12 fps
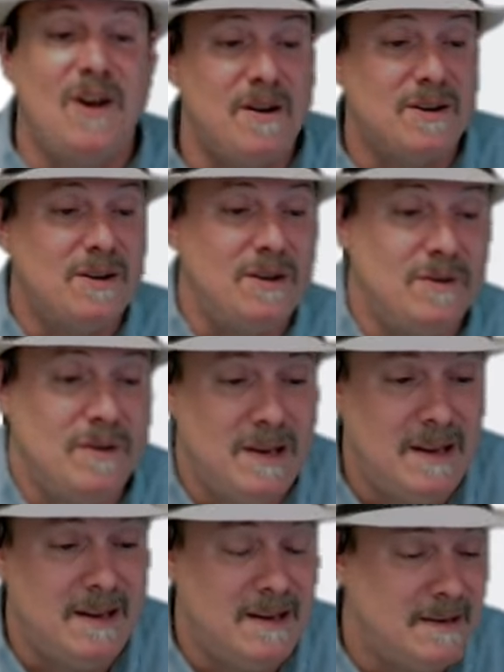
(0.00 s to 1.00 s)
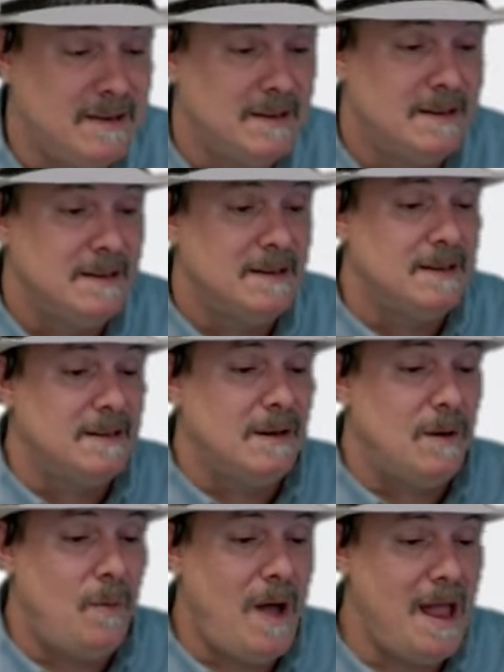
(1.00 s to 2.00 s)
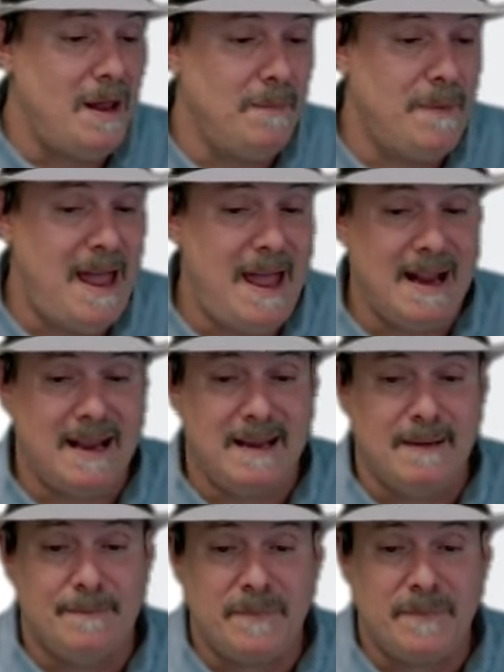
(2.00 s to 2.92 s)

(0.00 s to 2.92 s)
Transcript: article uh, a while back.